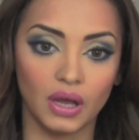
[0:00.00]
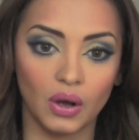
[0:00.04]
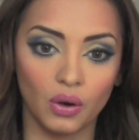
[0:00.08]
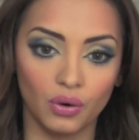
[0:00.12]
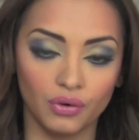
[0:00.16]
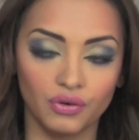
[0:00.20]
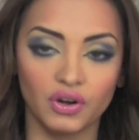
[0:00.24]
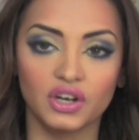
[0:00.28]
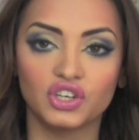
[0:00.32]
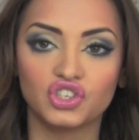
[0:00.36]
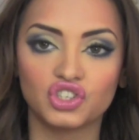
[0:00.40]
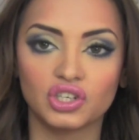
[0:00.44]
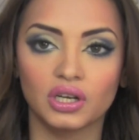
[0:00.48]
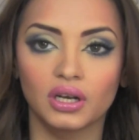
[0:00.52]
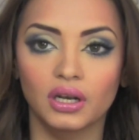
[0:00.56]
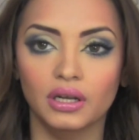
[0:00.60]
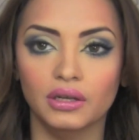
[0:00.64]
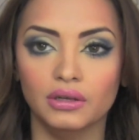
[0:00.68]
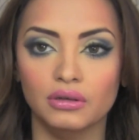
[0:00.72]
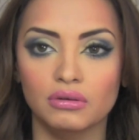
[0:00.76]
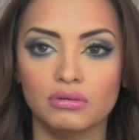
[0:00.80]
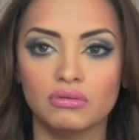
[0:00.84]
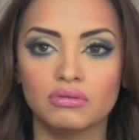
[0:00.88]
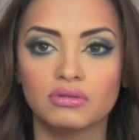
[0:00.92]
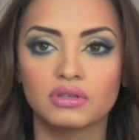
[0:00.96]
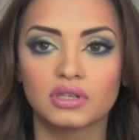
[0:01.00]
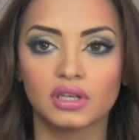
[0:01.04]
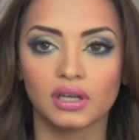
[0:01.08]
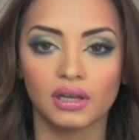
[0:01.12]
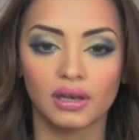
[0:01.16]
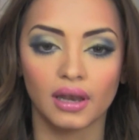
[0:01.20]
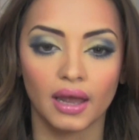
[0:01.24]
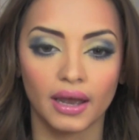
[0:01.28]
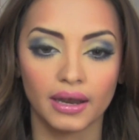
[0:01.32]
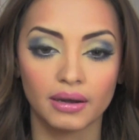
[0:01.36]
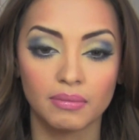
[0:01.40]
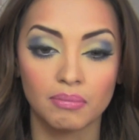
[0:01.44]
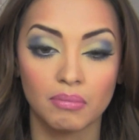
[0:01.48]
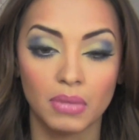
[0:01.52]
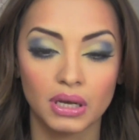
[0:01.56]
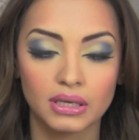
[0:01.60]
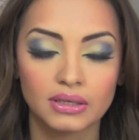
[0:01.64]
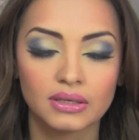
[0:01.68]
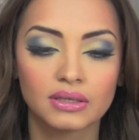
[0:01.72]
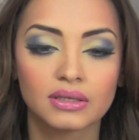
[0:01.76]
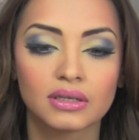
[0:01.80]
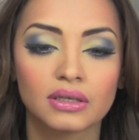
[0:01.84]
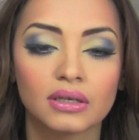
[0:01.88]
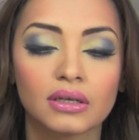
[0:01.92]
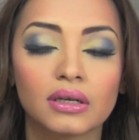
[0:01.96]
originally used a light
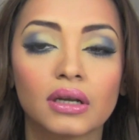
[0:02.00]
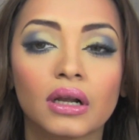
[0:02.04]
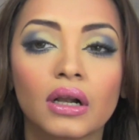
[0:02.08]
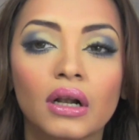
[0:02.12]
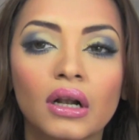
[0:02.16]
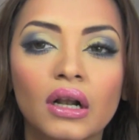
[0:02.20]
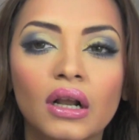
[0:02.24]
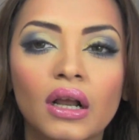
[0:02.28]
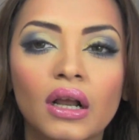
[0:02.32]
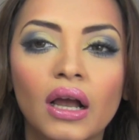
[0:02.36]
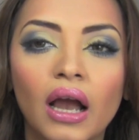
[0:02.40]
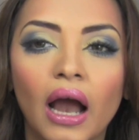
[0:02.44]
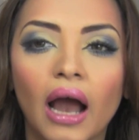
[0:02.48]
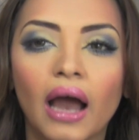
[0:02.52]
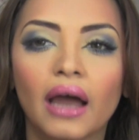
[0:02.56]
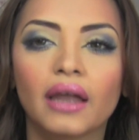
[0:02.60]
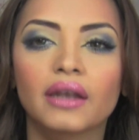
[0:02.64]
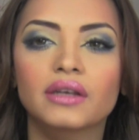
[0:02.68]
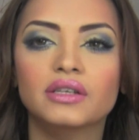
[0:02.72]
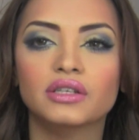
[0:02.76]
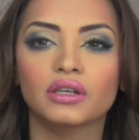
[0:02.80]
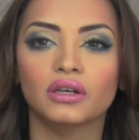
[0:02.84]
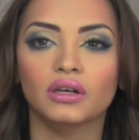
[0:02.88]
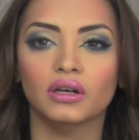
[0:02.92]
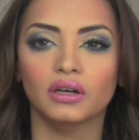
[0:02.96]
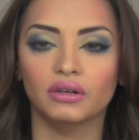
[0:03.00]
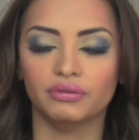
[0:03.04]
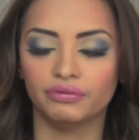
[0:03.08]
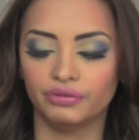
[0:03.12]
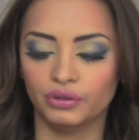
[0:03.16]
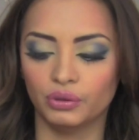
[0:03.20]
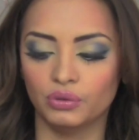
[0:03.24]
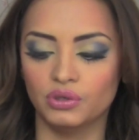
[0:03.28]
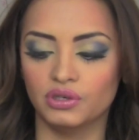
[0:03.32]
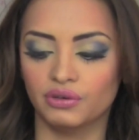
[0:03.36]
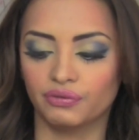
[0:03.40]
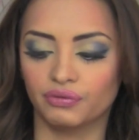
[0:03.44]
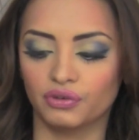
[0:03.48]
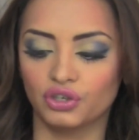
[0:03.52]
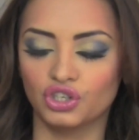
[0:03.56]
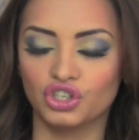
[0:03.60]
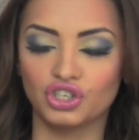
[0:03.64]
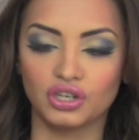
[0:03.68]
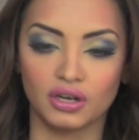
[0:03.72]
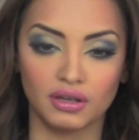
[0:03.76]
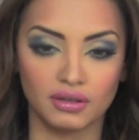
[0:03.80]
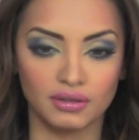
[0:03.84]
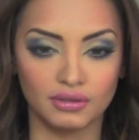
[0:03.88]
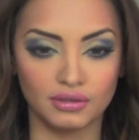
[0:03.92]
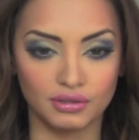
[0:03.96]
mustard and a few different
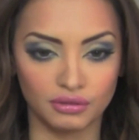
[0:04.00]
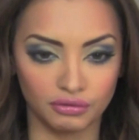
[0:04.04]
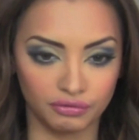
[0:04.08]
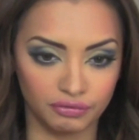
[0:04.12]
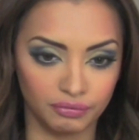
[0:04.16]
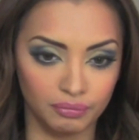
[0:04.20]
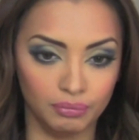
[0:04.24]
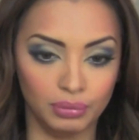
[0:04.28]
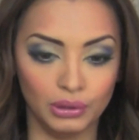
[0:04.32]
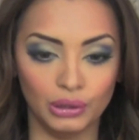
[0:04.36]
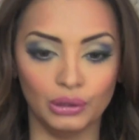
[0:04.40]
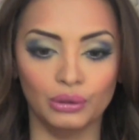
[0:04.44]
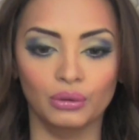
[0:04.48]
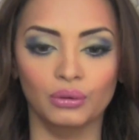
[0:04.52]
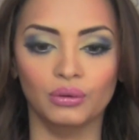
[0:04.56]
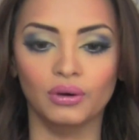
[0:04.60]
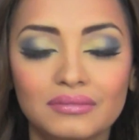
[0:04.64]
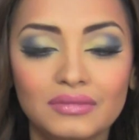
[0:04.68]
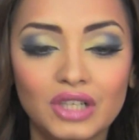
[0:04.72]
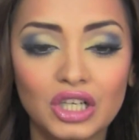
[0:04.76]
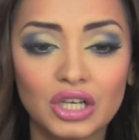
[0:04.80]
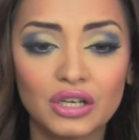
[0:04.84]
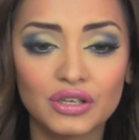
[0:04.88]
shades of blue.